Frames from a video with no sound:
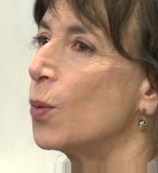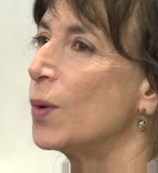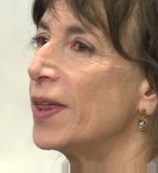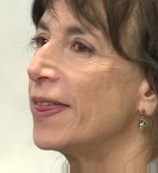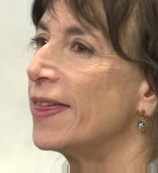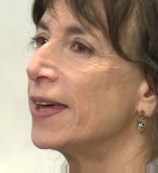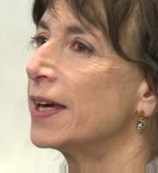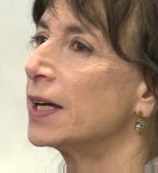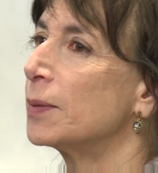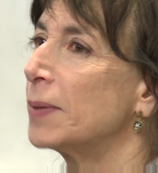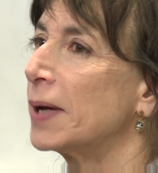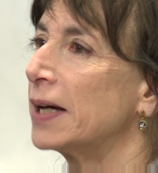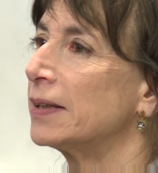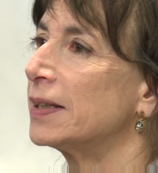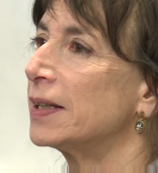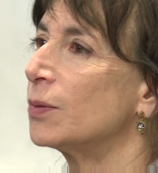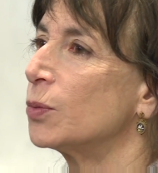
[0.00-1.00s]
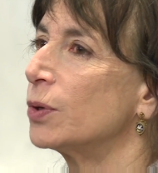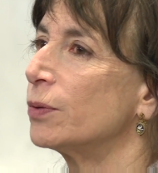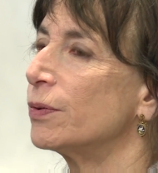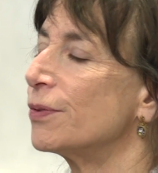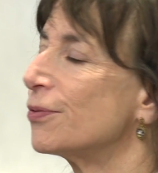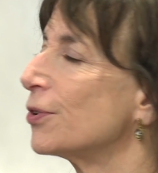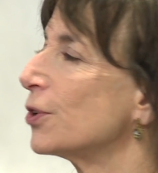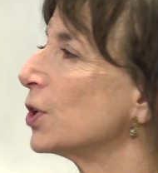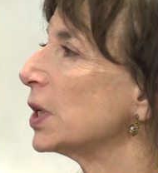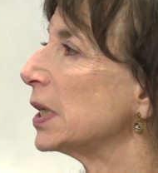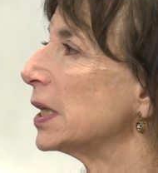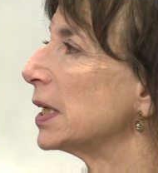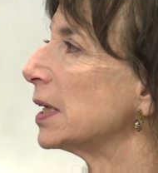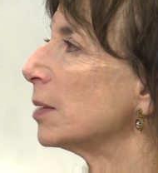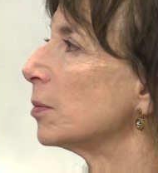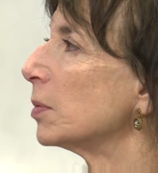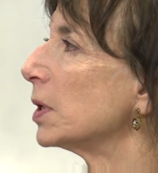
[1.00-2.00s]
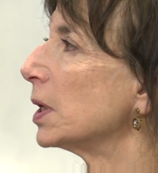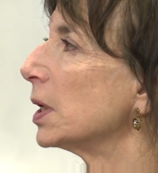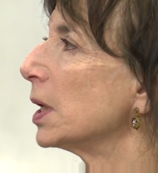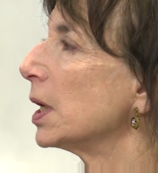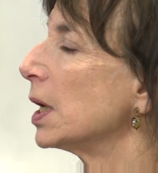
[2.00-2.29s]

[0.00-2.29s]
We think about them. We refer to them.